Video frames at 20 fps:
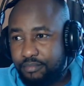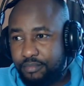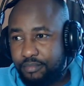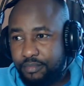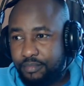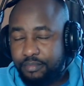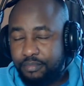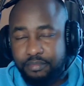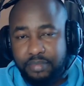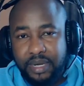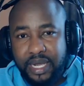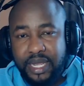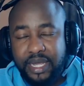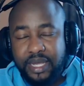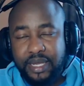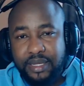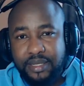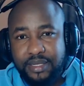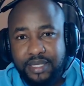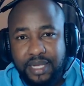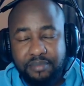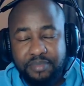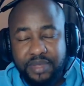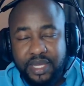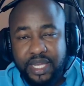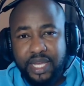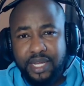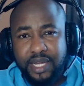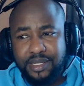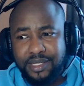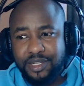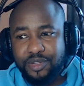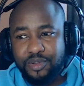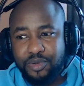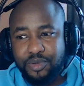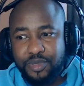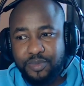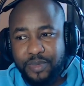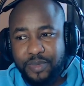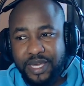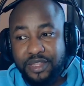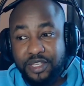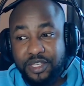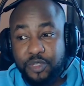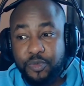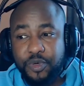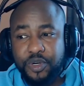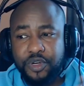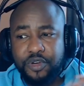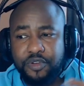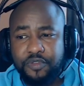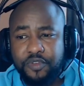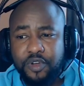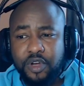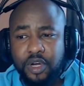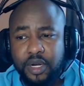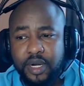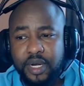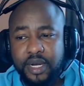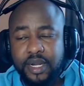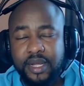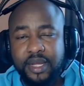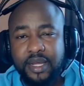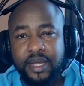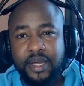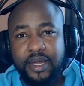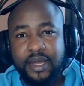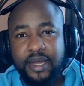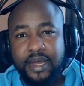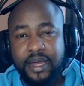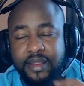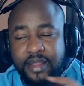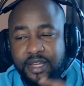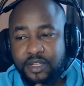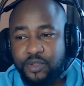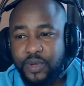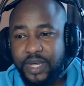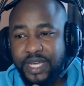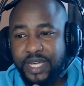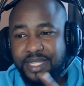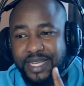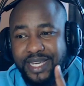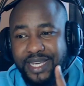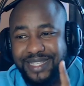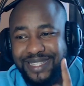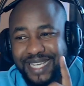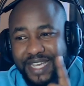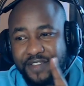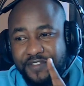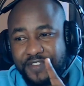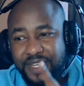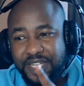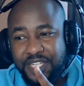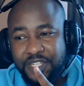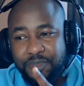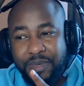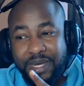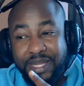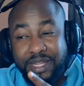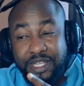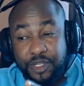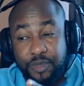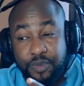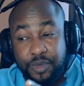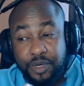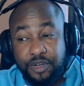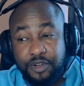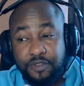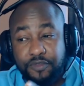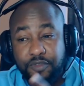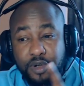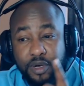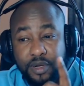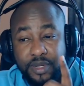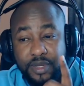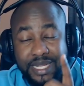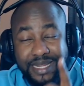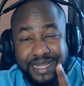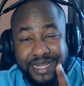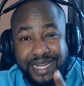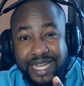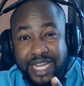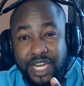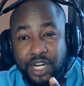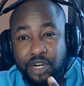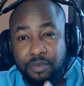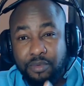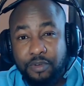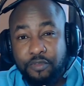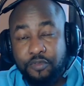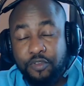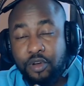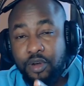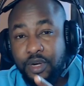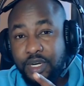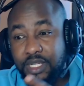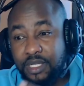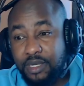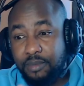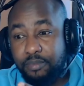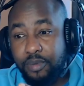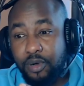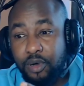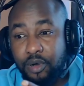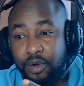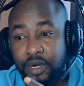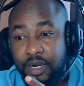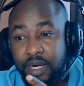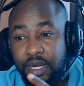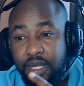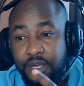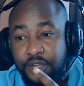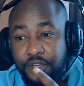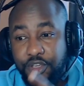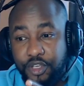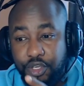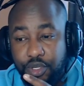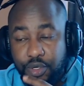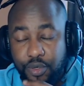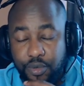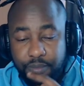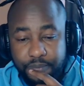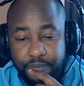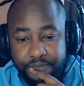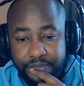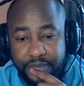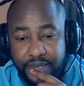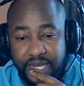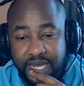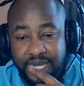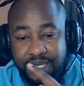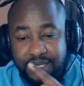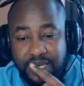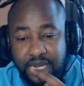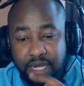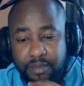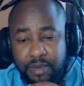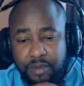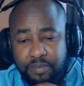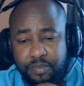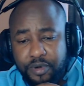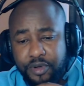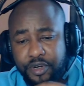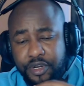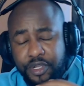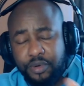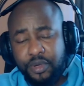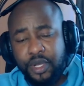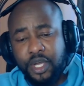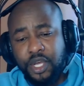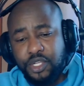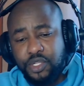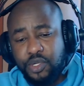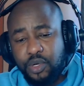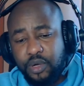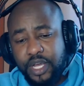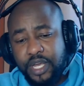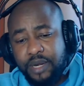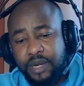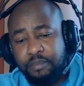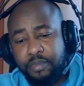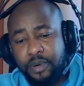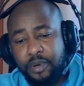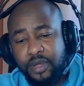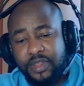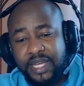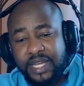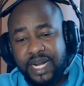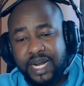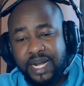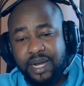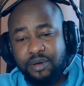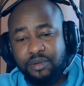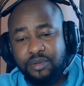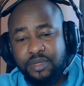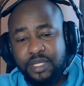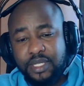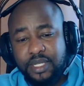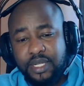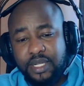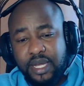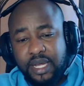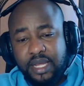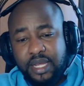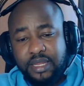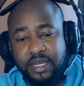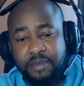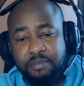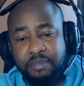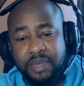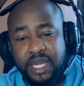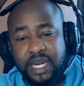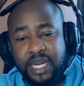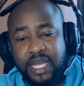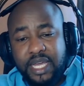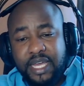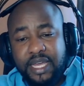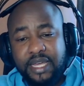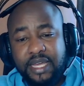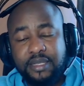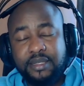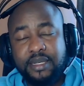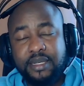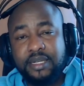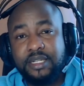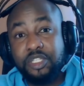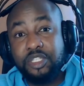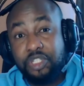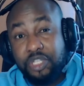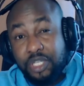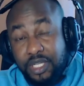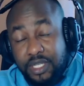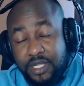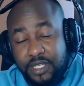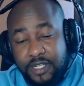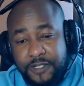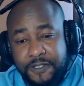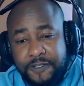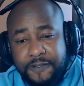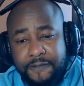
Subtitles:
by something else. It was by the Spirit of God. And that's why he says, if it is by the Spirit of God, then the kingdom of God is upon you. Has come upon you. So in both accounts, the meaning is that Jesus